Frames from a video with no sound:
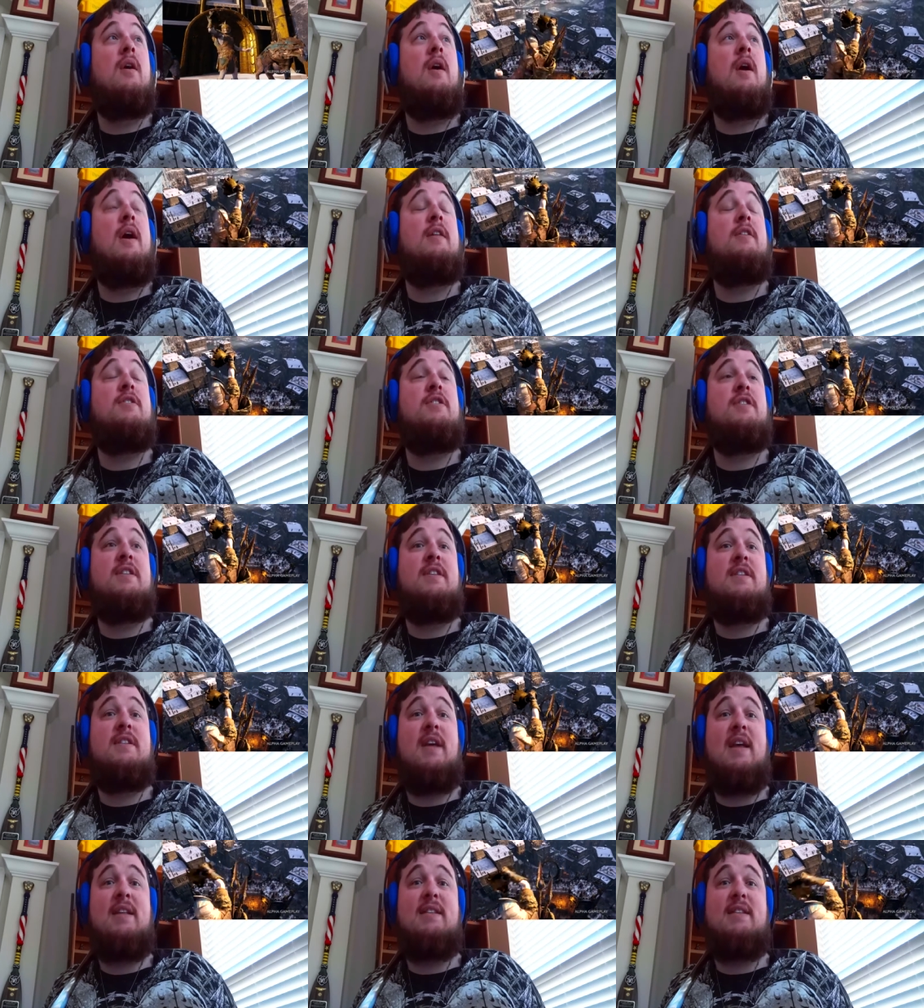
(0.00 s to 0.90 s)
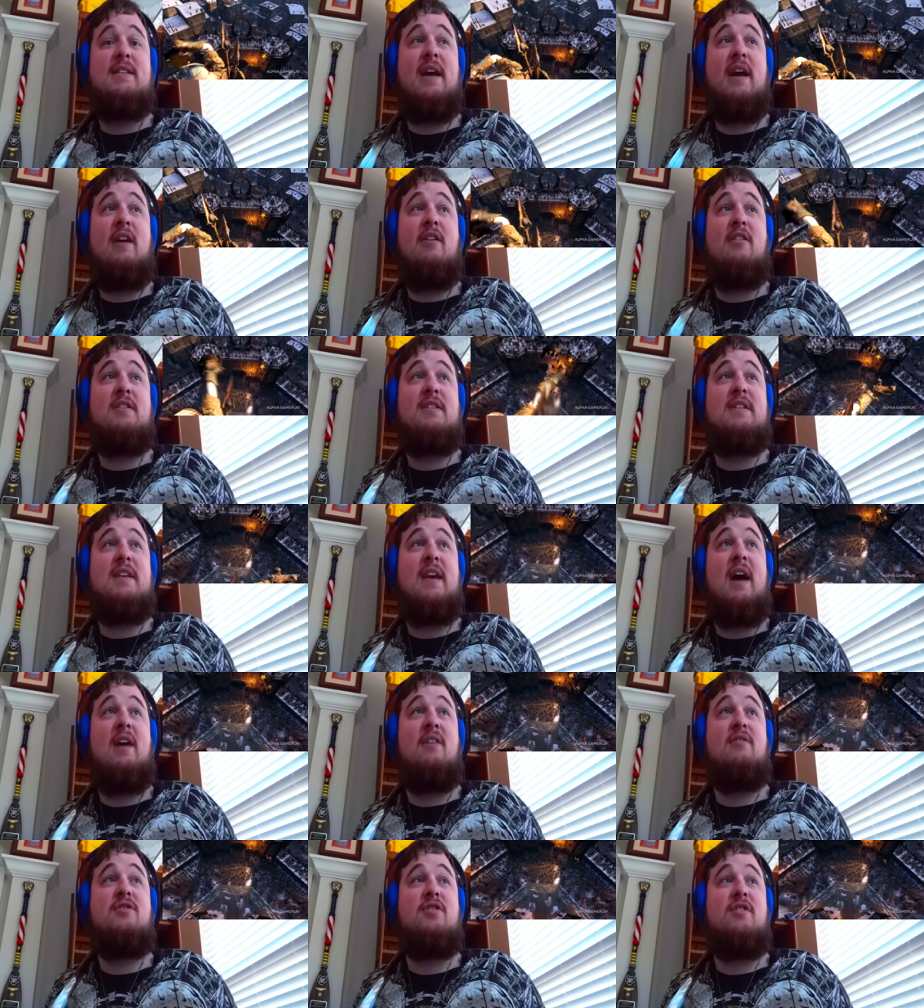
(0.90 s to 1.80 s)
And she said Sauron's
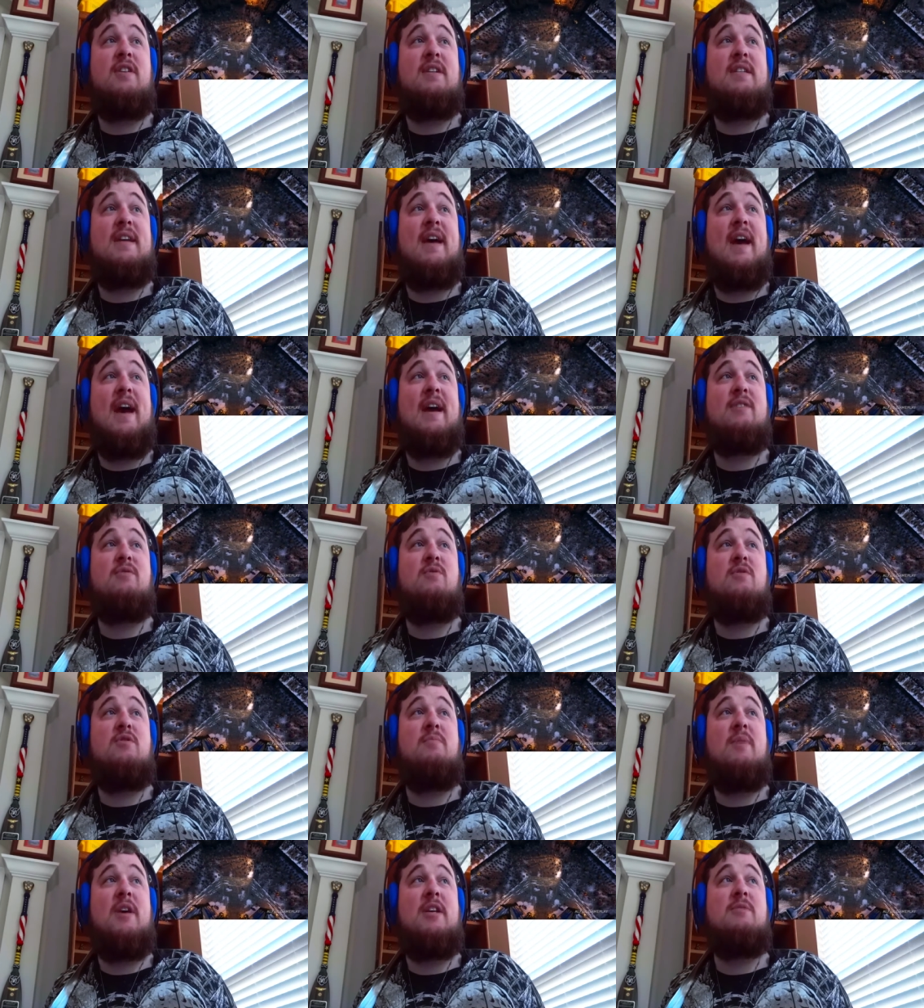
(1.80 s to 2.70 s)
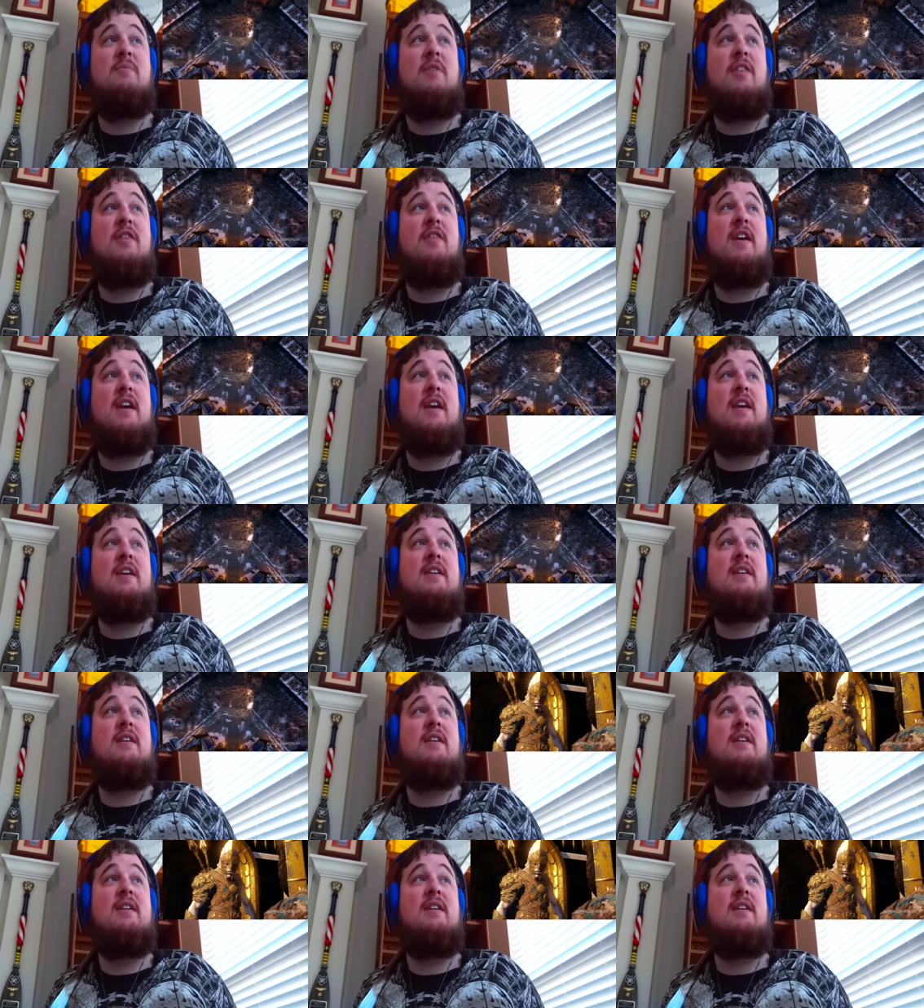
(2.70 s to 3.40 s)
counterattacks, which makes me think.